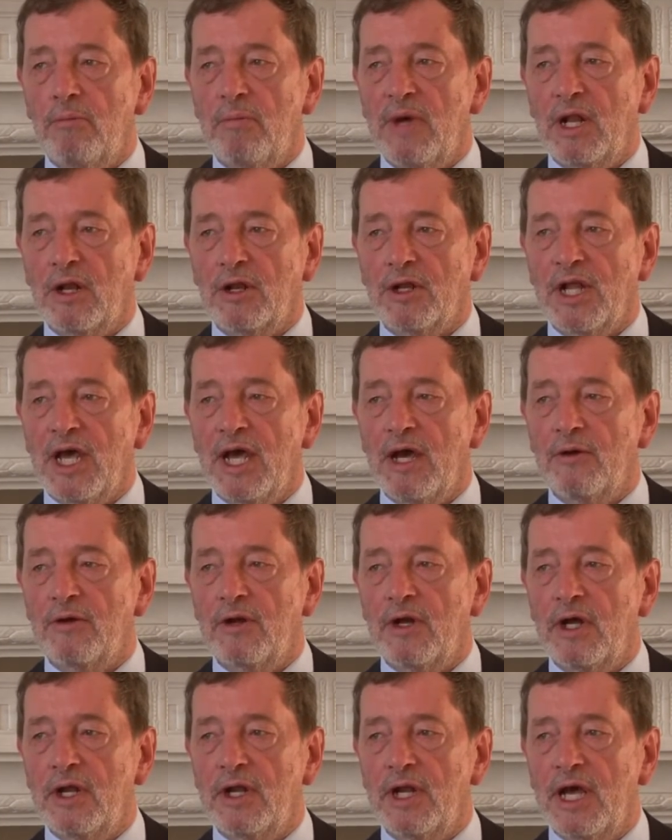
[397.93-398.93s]

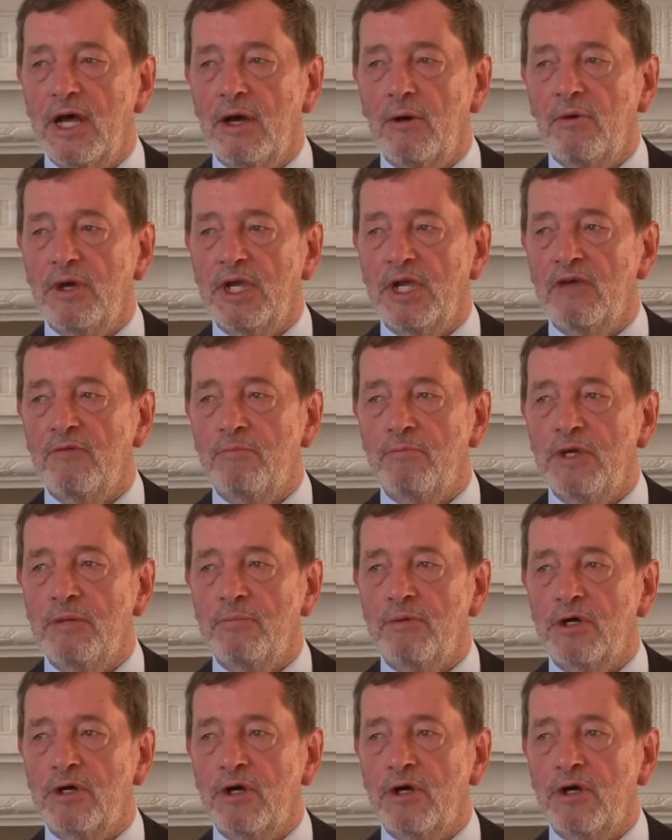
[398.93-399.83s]
meltdown and how we give people